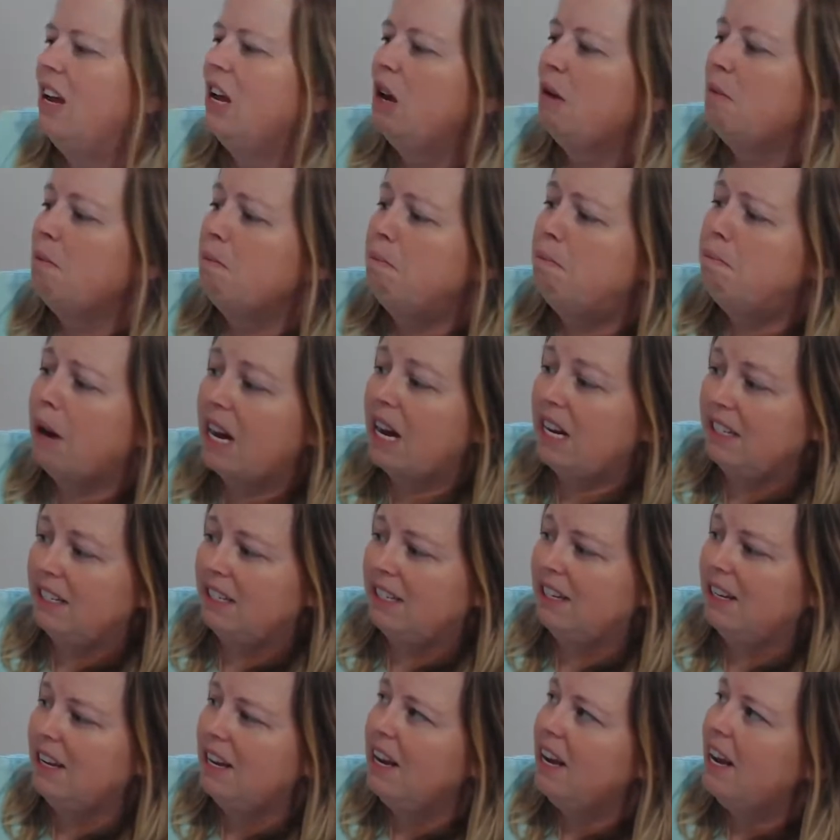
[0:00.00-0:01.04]

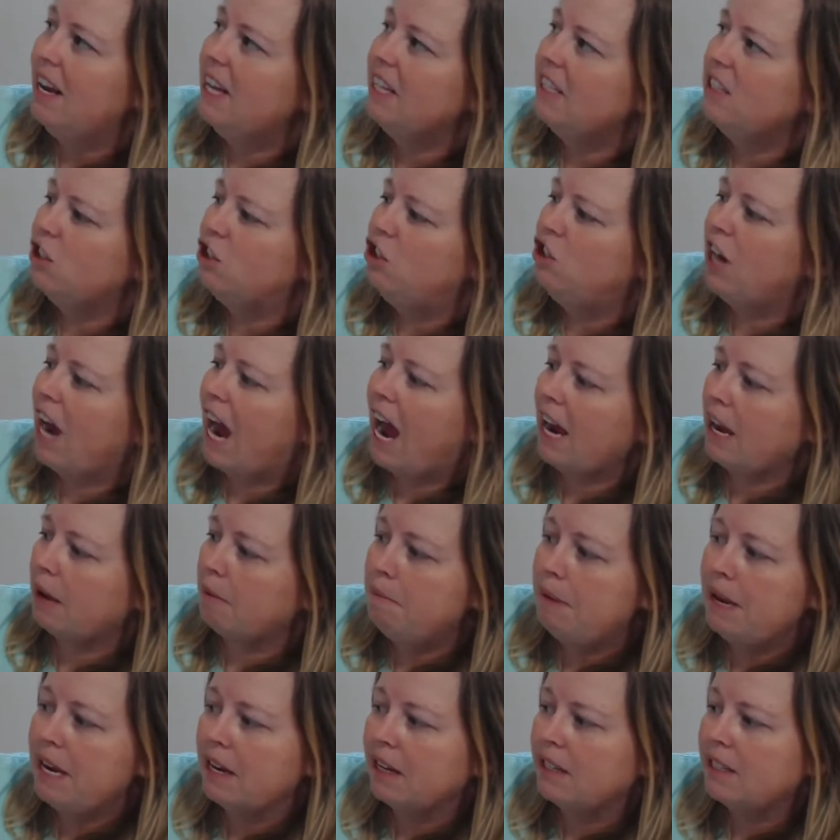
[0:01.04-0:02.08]
But as
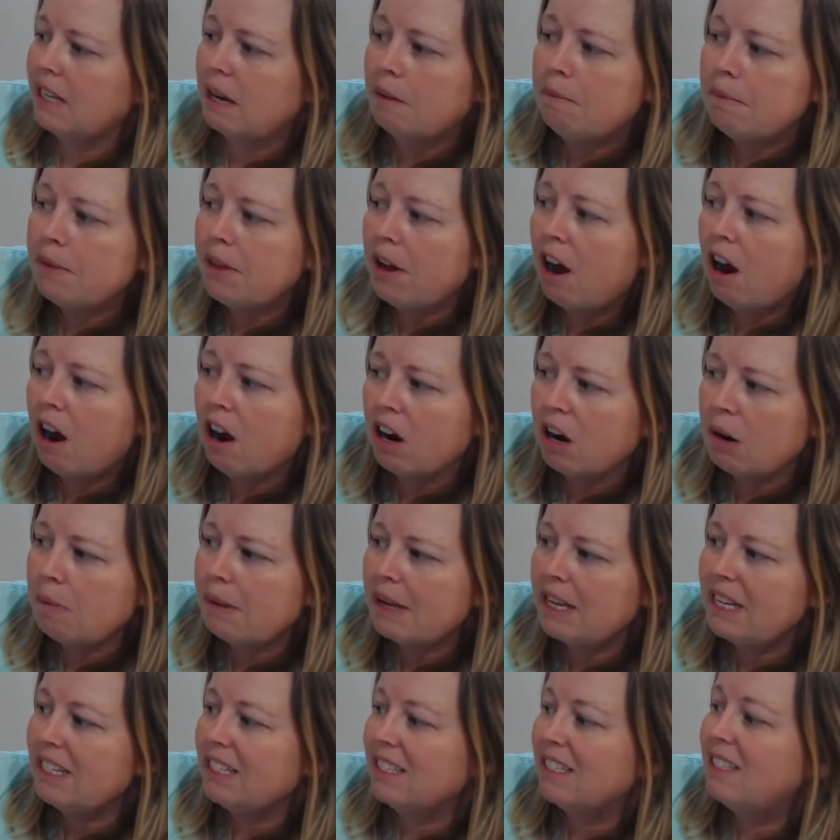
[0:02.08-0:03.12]
Jack picked up the
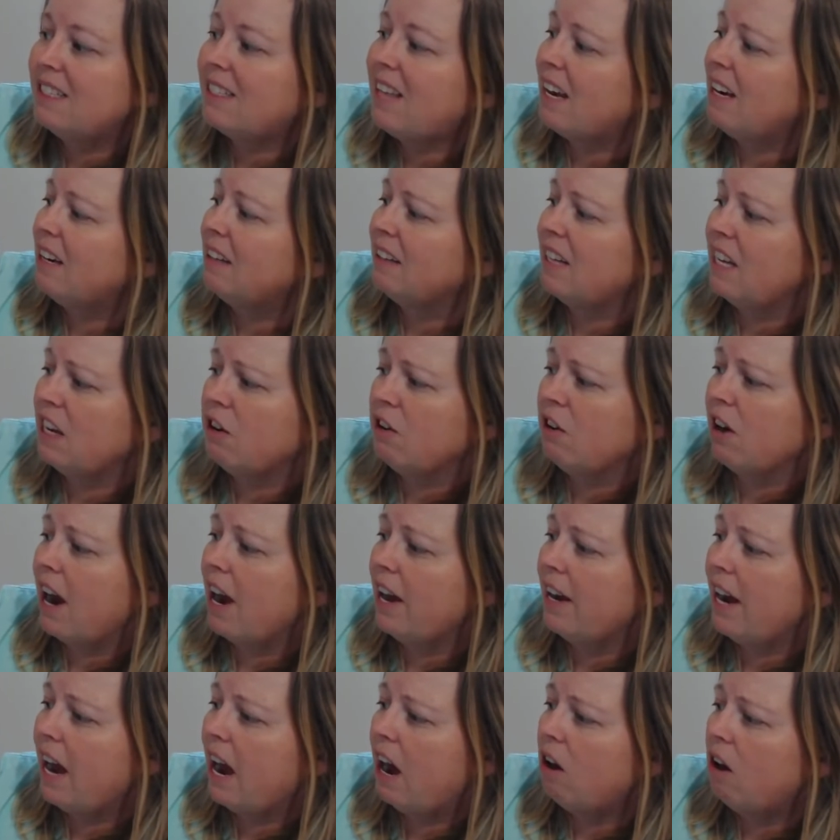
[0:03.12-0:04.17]
harp, it suddenly
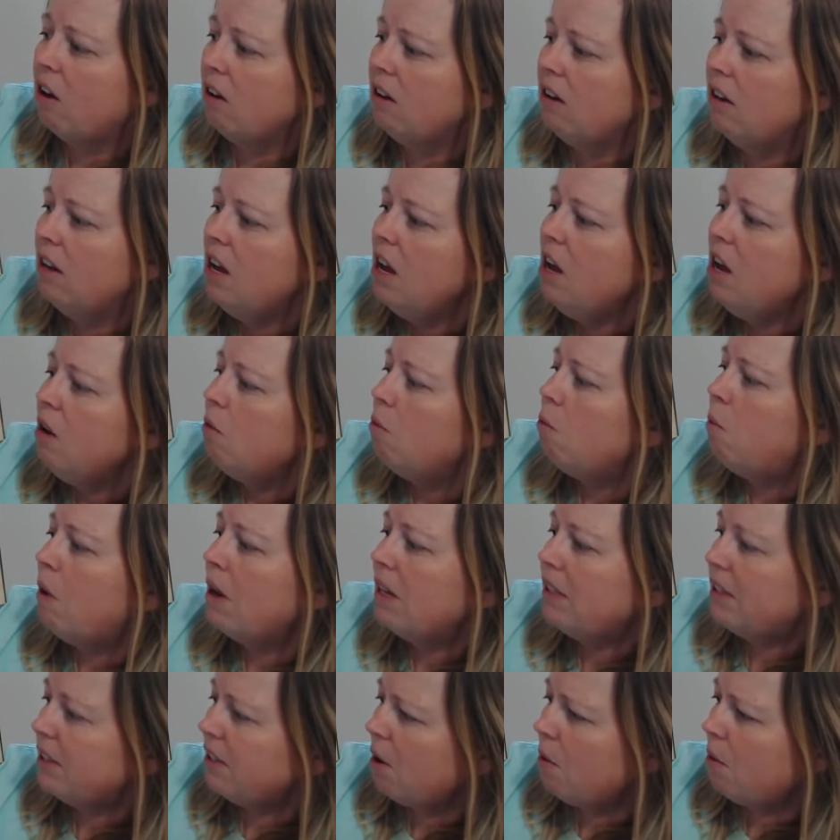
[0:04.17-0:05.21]
cried out,
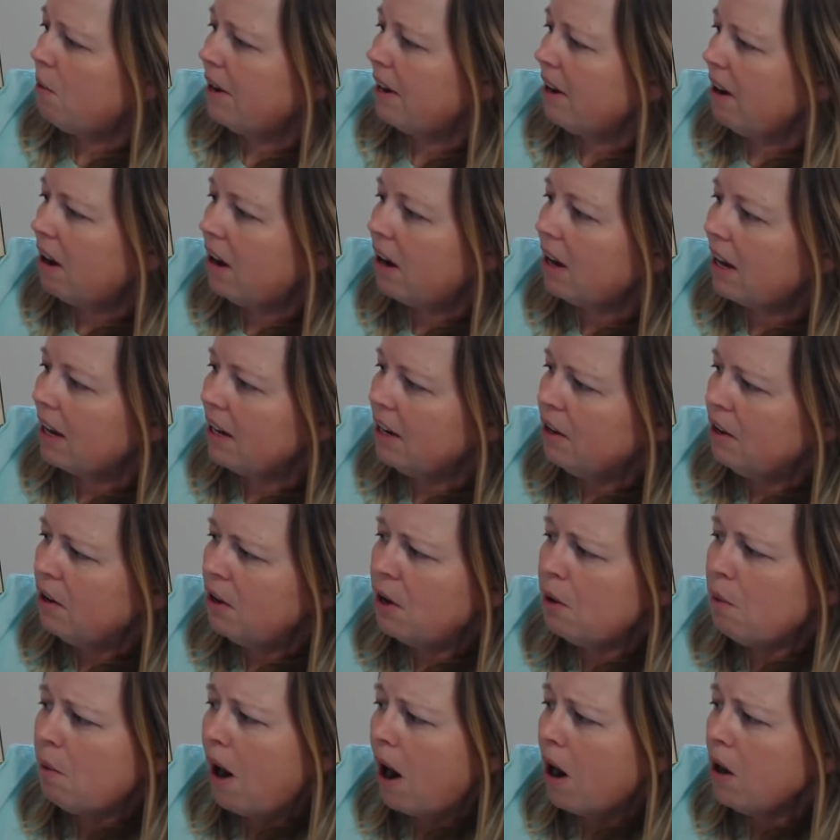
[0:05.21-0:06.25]
"What's going on?
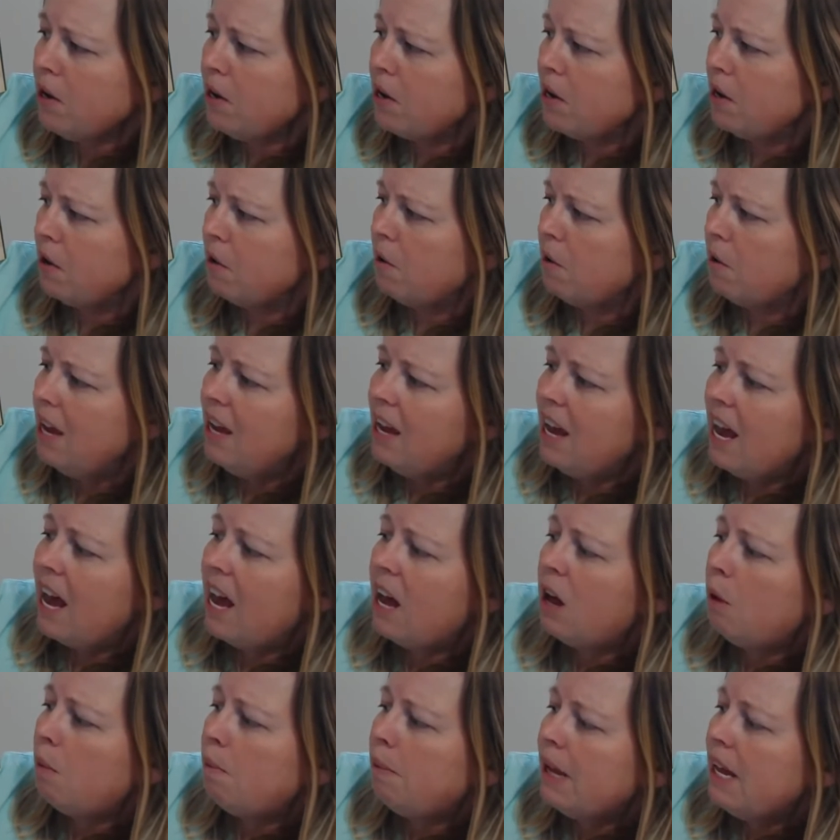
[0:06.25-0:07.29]
Who are you?
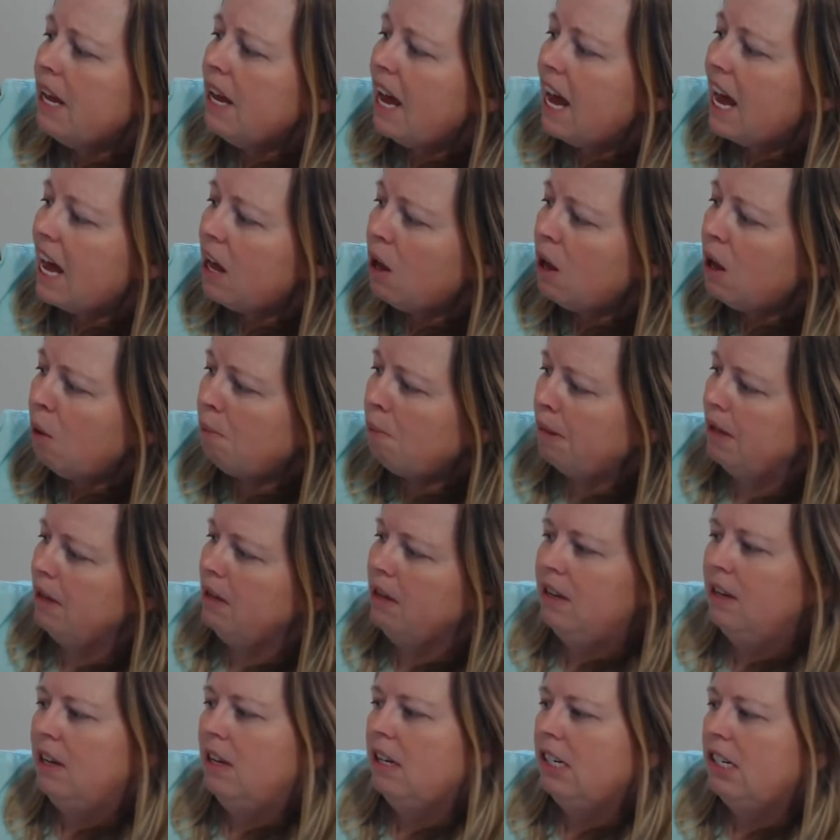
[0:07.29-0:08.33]
Help! Help!"
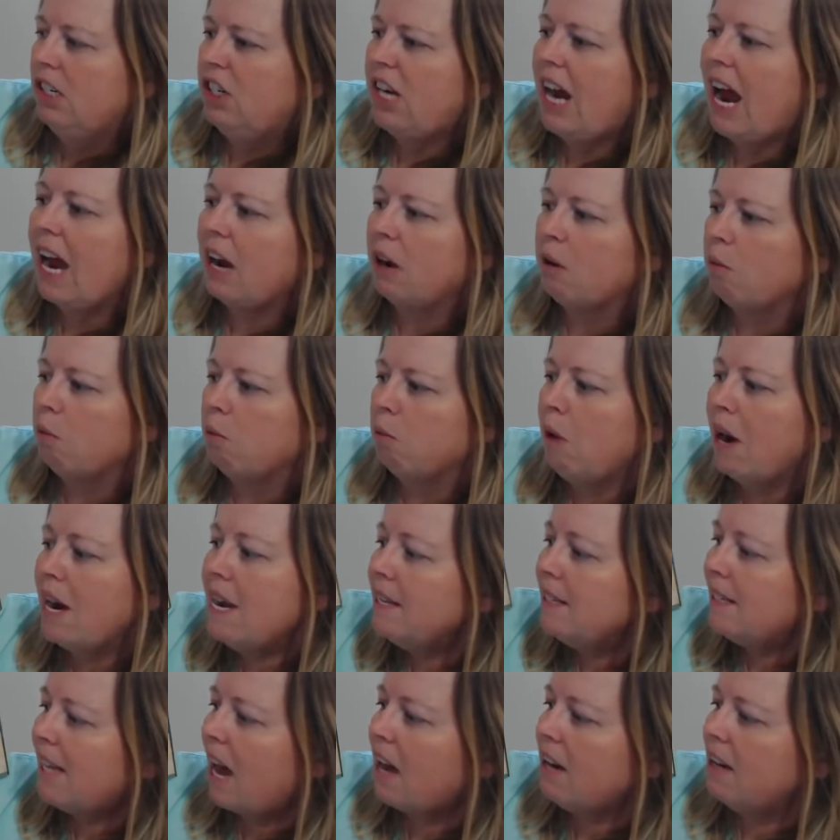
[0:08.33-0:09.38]
Jack
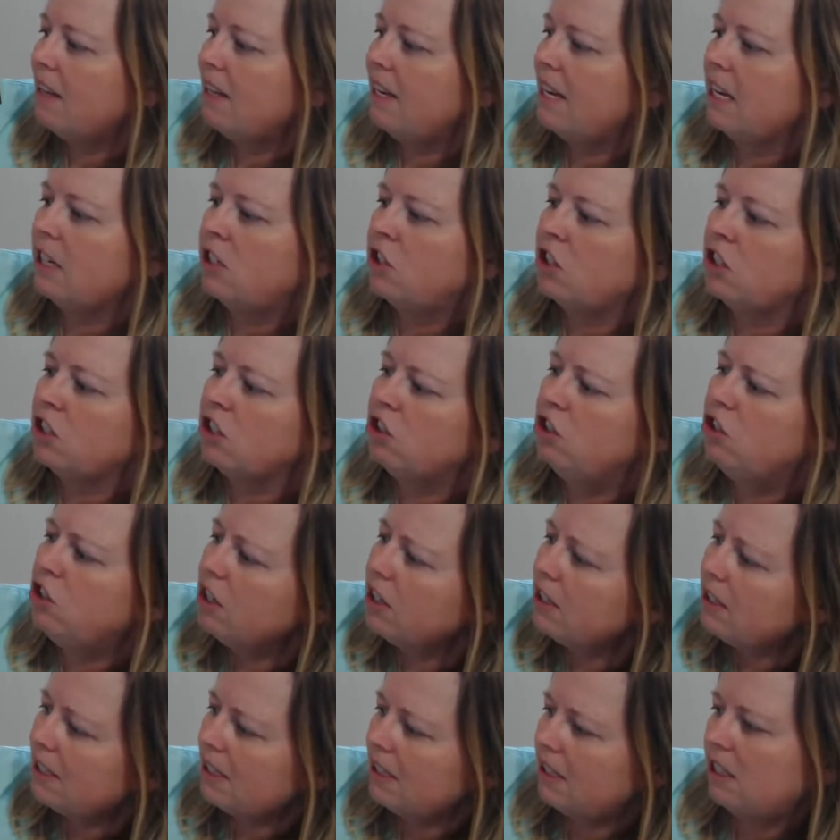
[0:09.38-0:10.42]
raced out of the kitchen
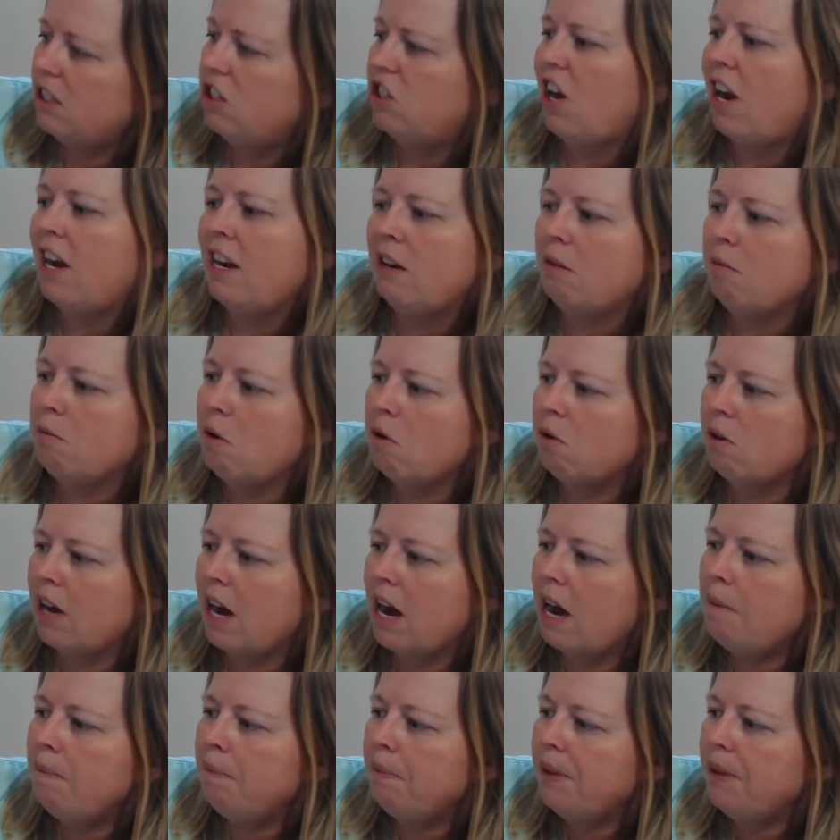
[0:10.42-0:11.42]
just as the giant woke up,